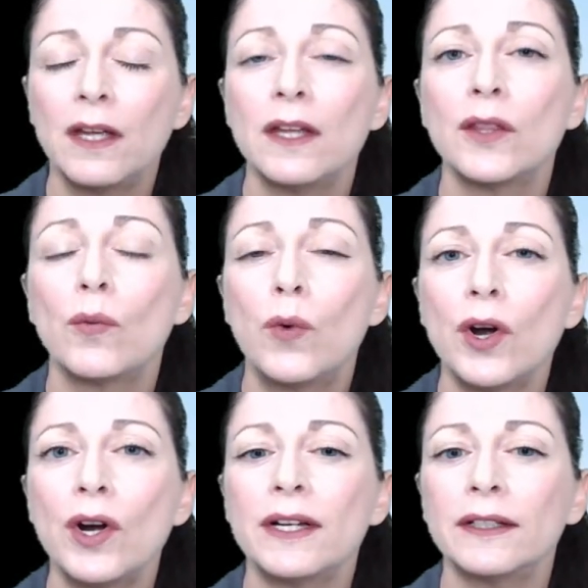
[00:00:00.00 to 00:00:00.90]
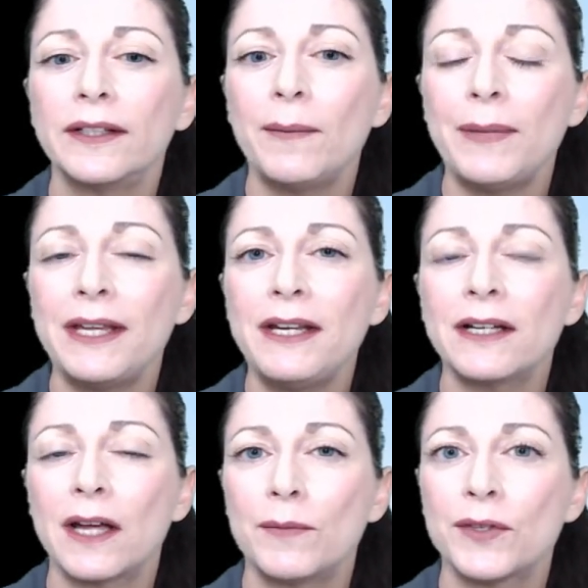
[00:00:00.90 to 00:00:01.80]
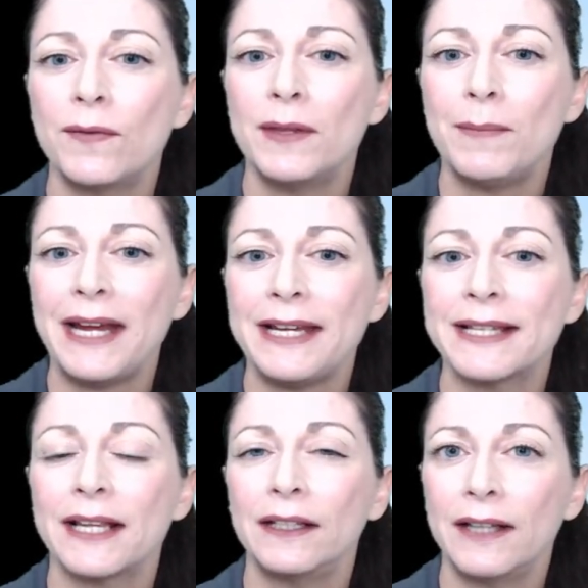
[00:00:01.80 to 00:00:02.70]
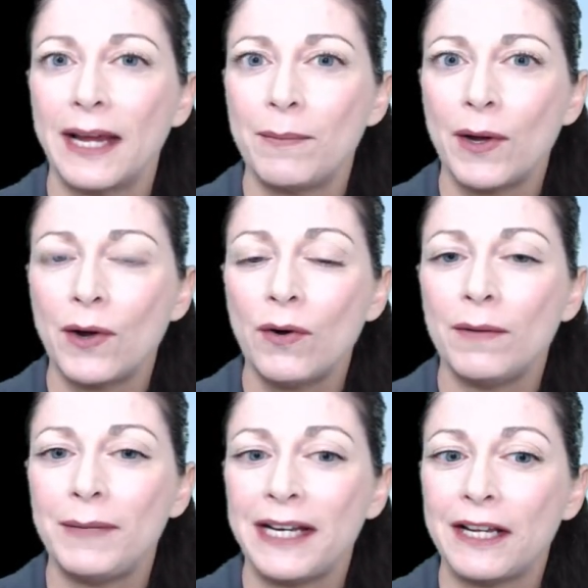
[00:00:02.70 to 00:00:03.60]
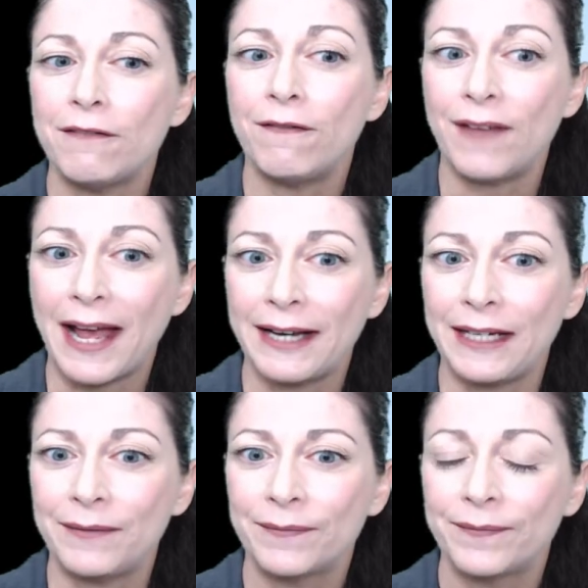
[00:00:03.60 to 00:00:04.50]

The word lipid comes from the base lipo, meaning fatty.